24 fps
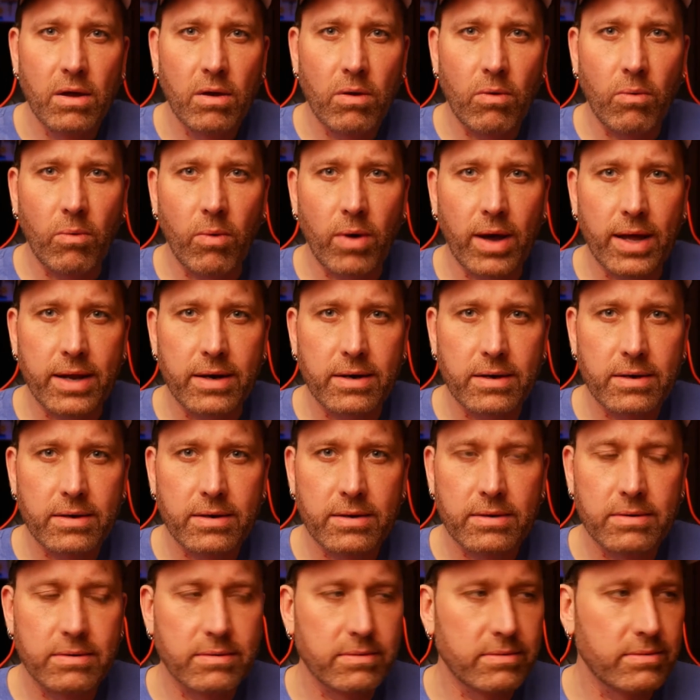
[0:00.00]
what...
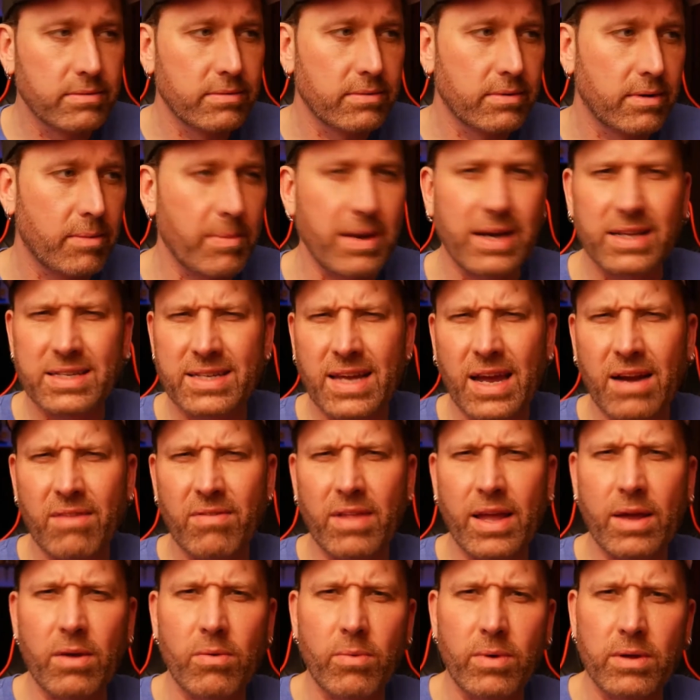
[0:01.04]
I mean, it's kind of
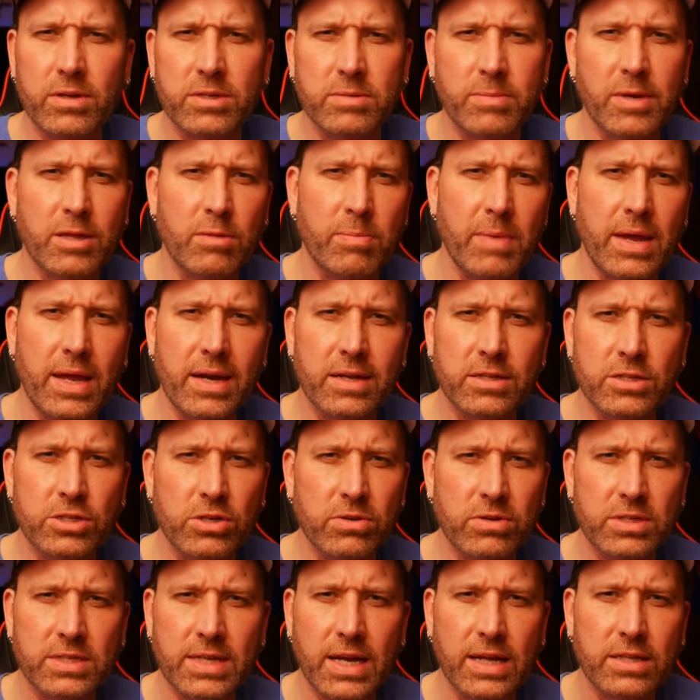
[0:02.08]
like Will Smith being in
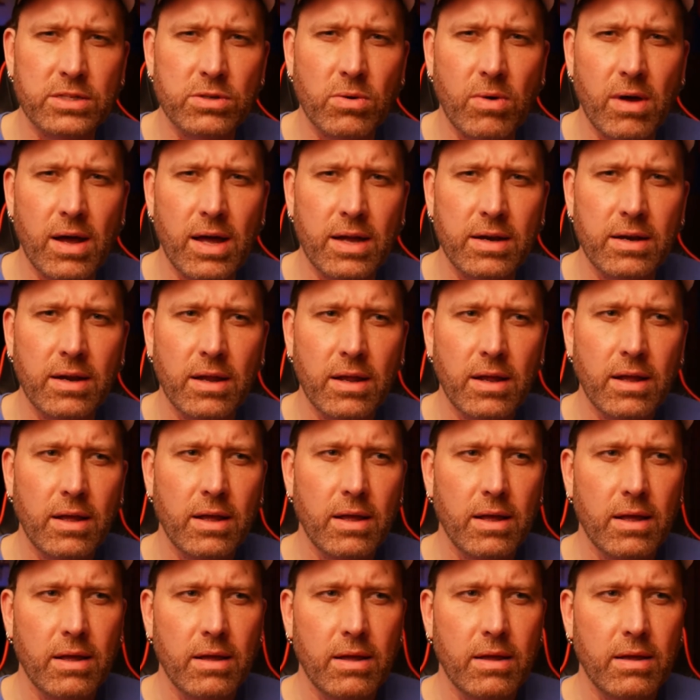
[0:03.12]
Suicide Squad.
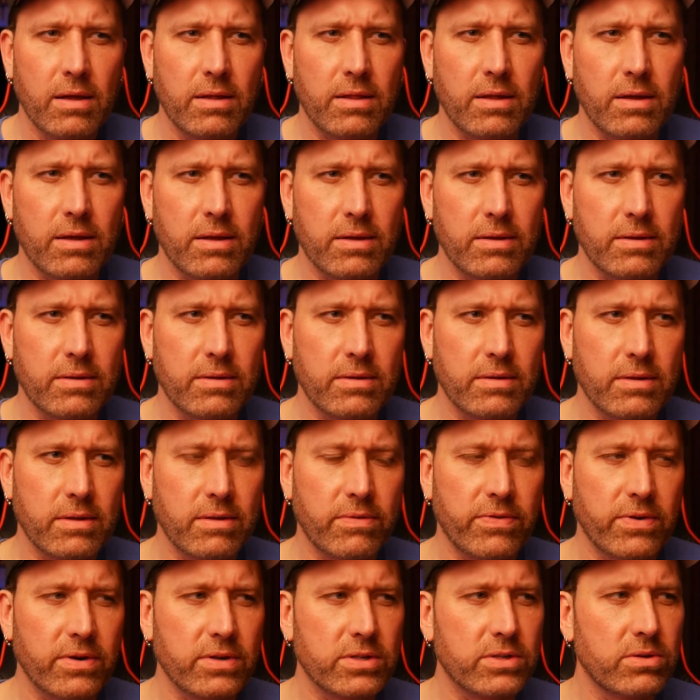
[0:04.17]
The
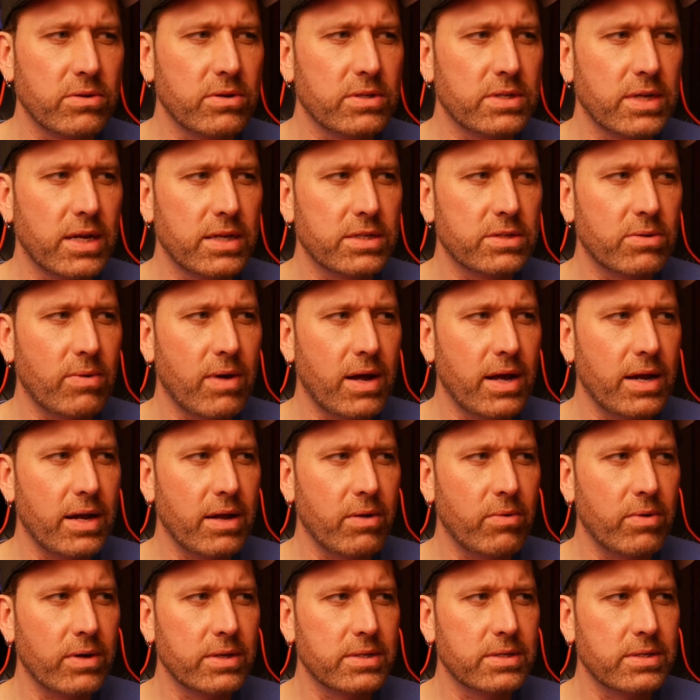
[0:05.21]
first Suicide Squad,
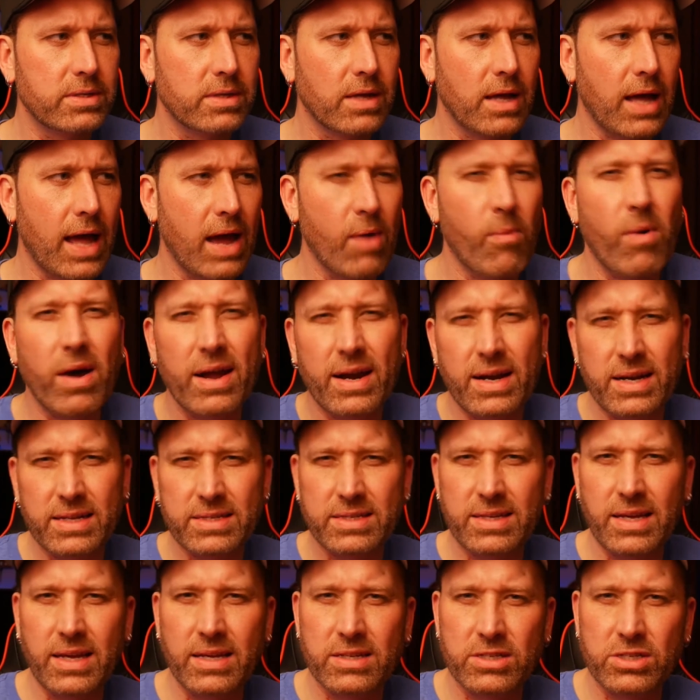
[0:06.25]
it was... I wanted to
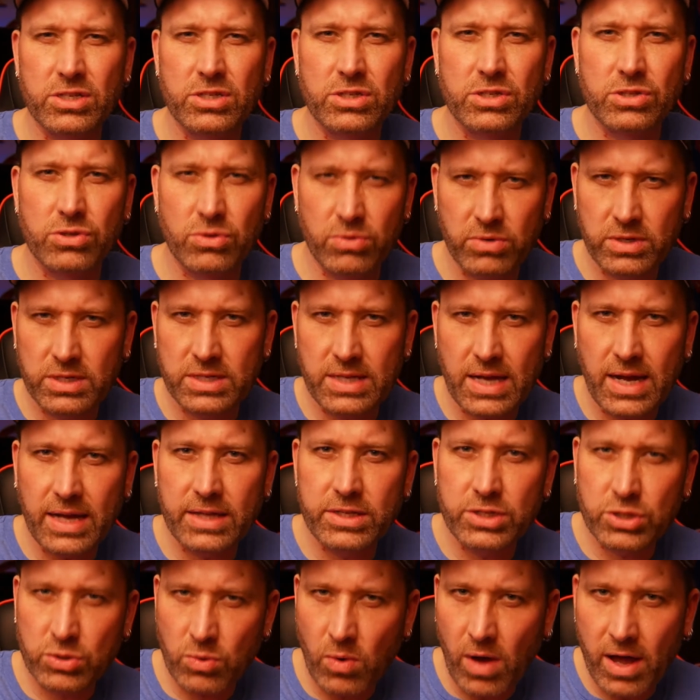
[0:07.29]
see a
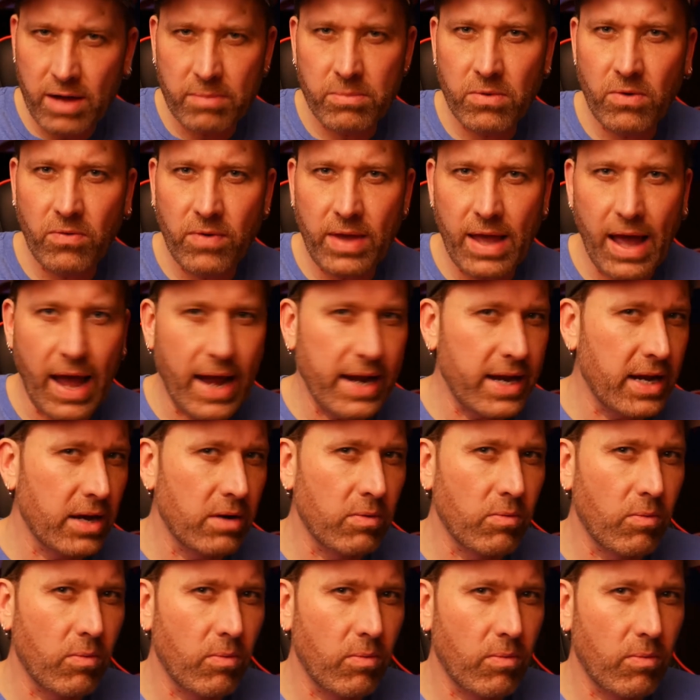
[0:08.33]
Suicide Squad movie. I
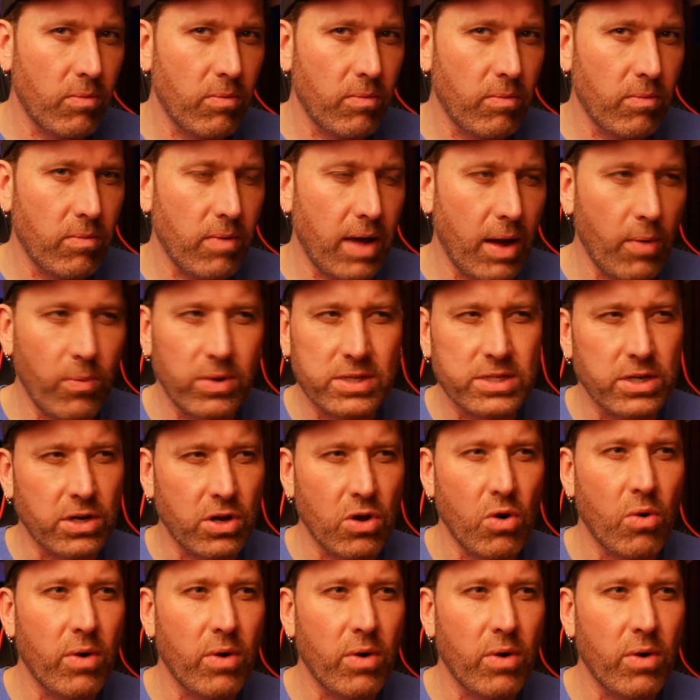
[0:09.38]
wasn't